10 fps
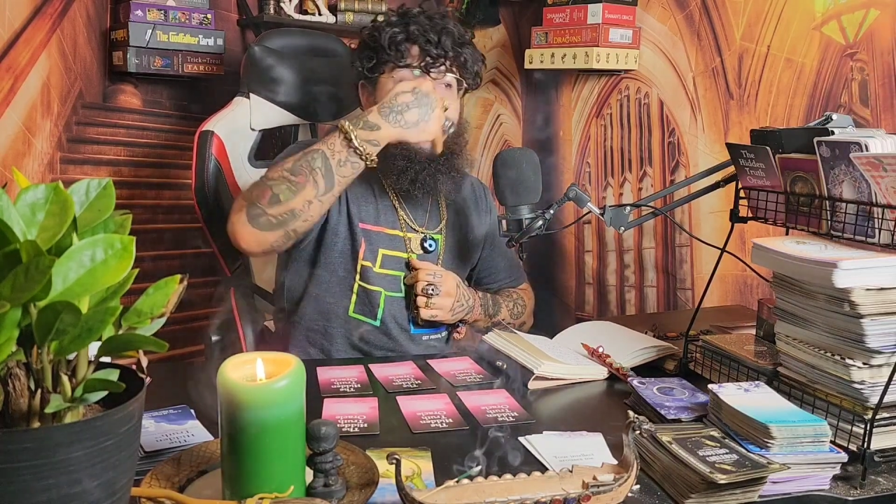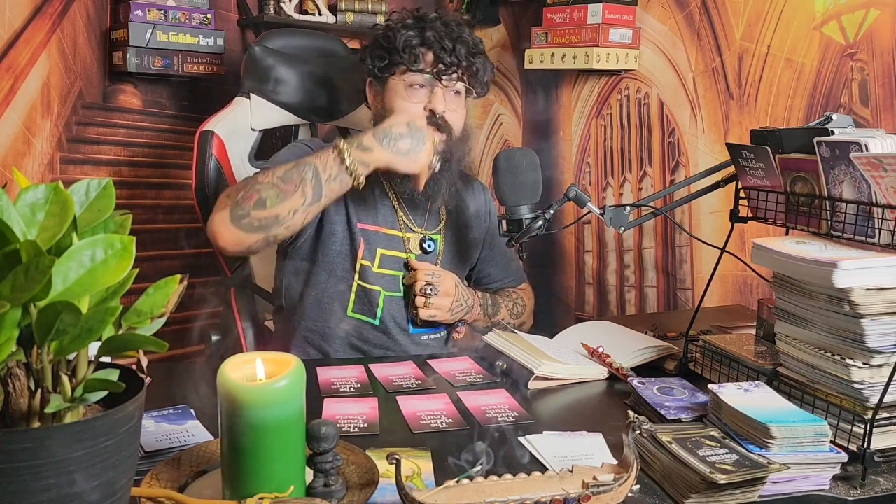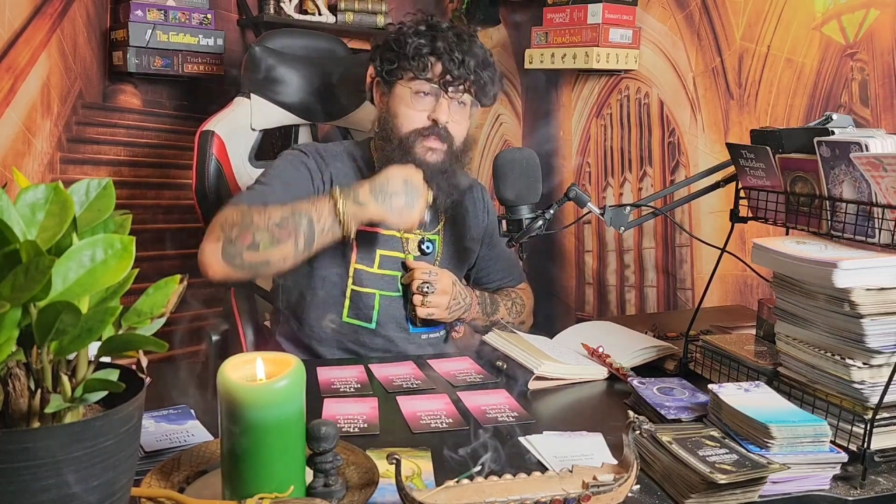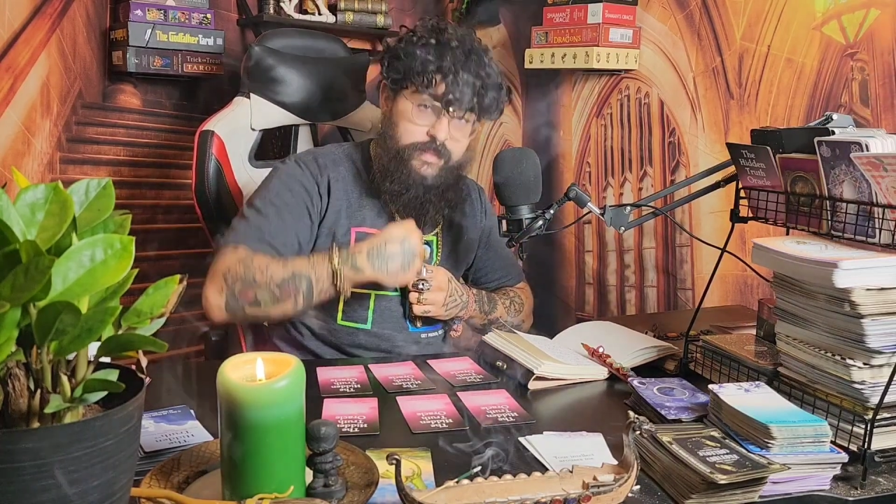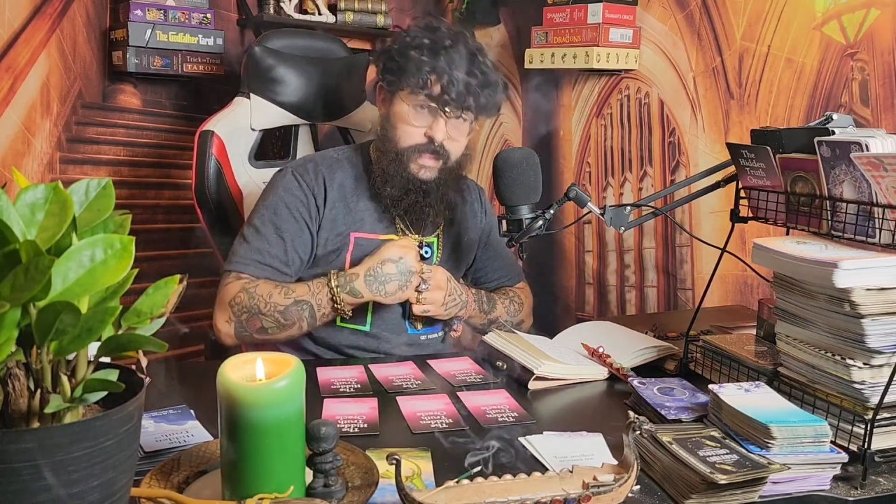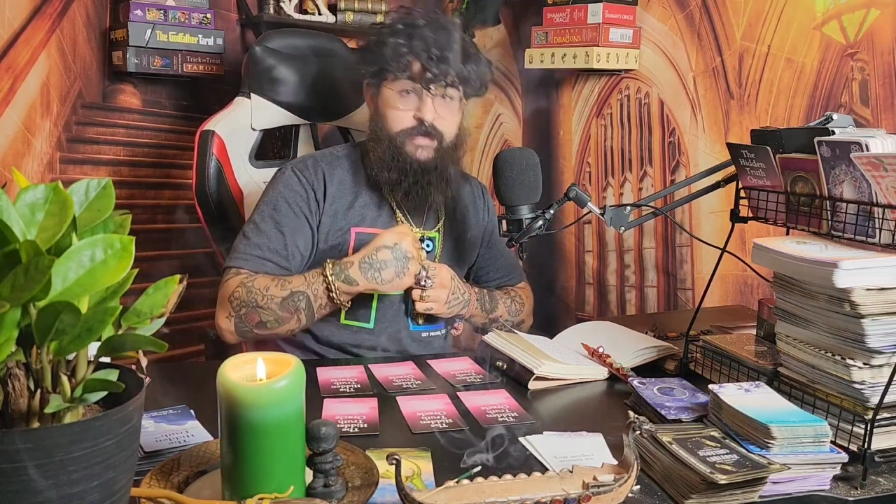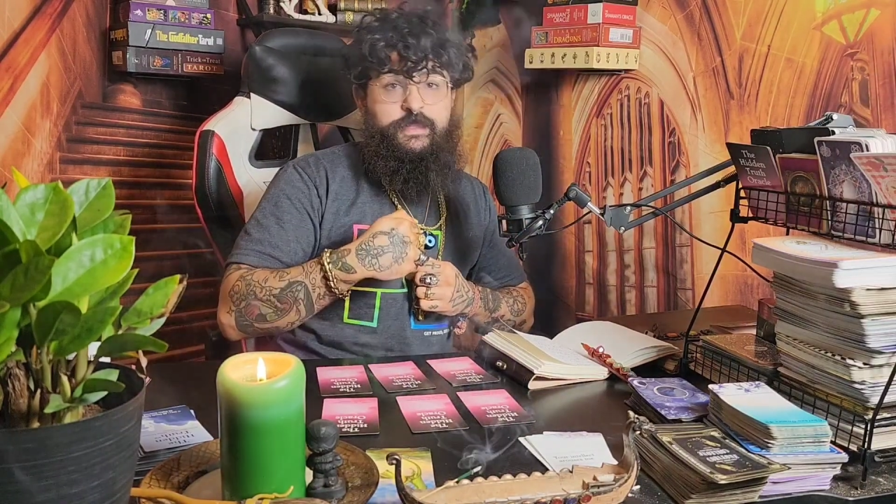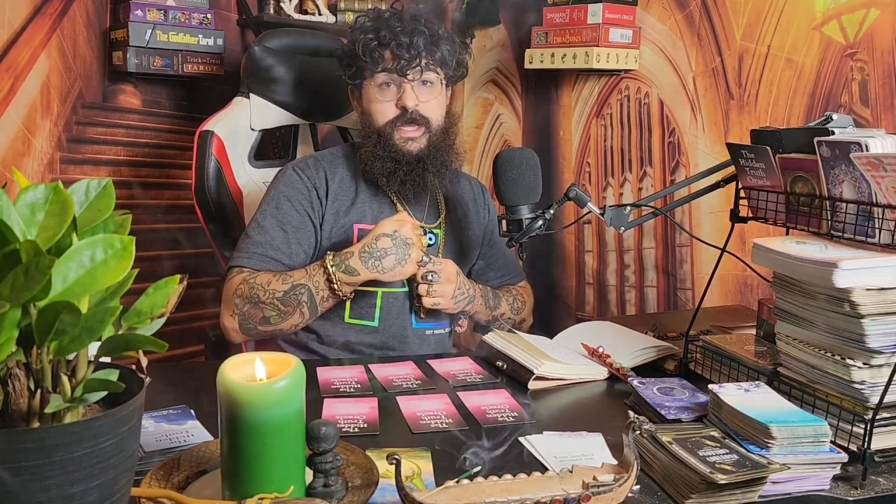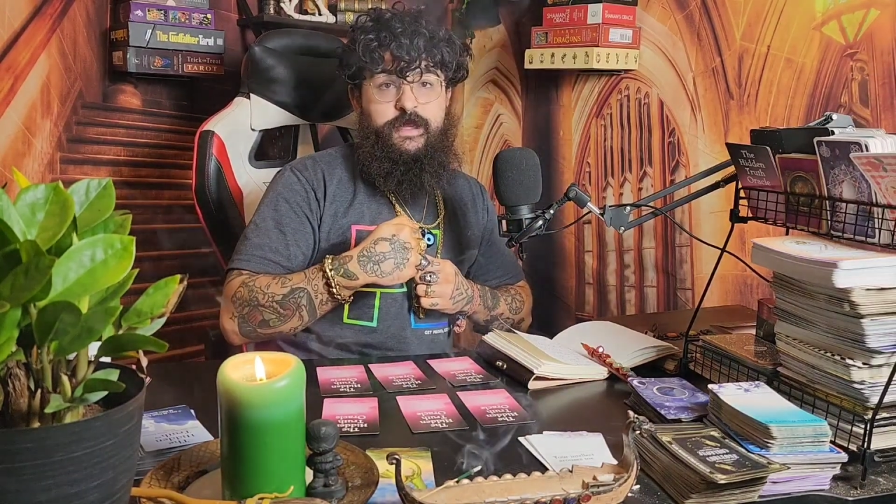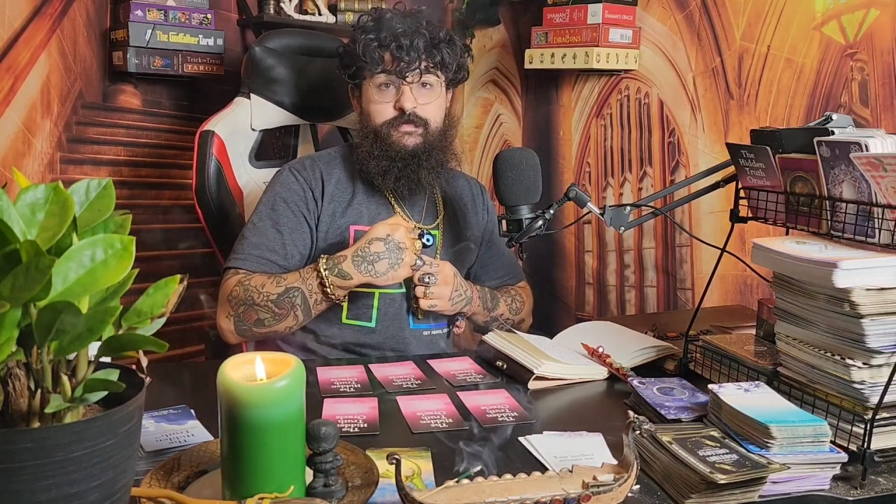in their
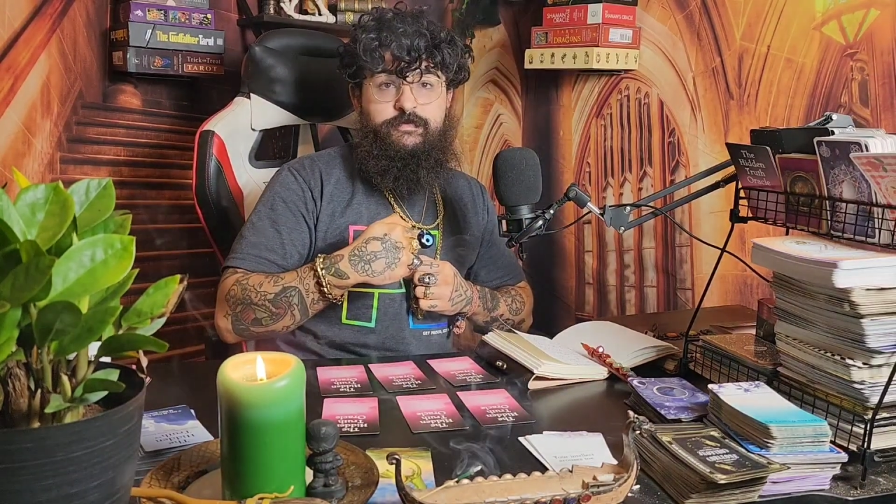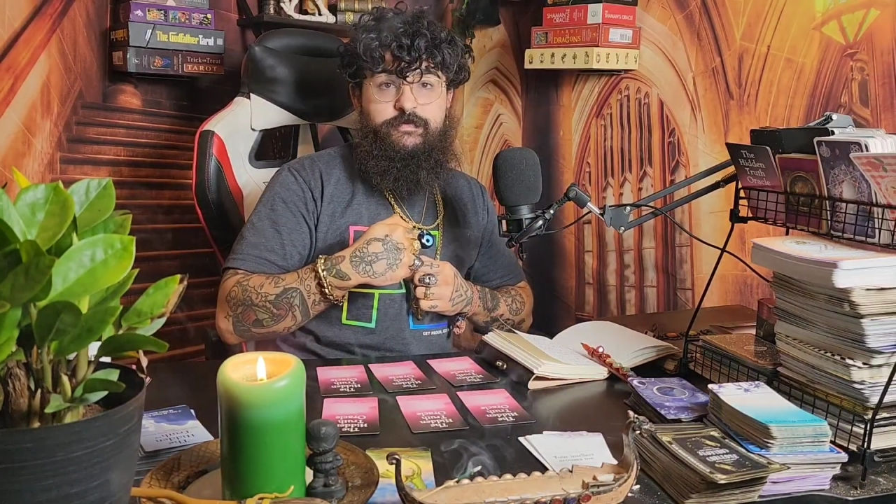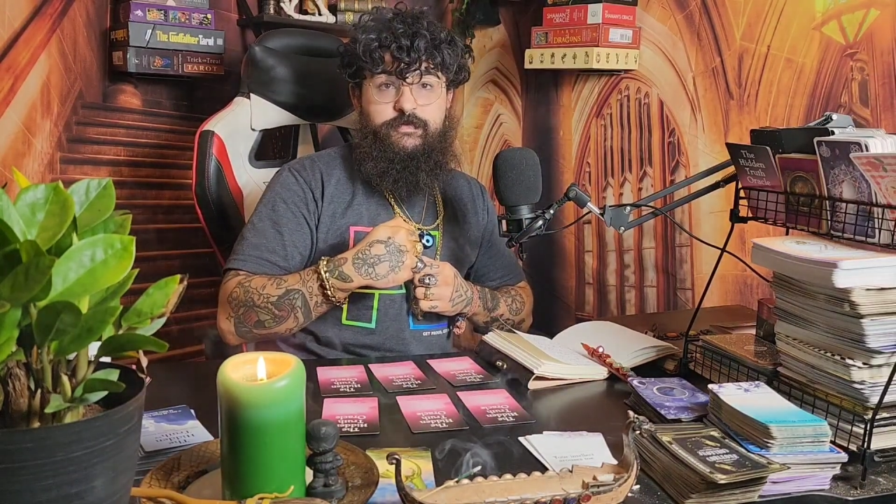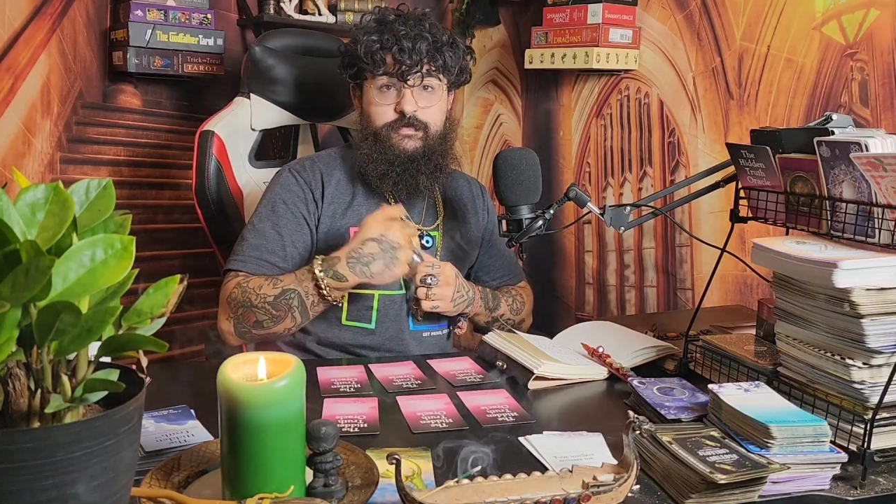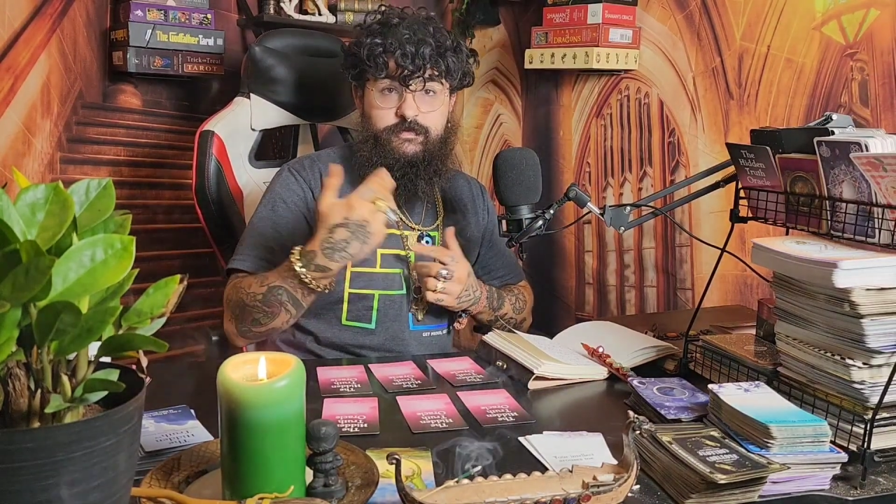life.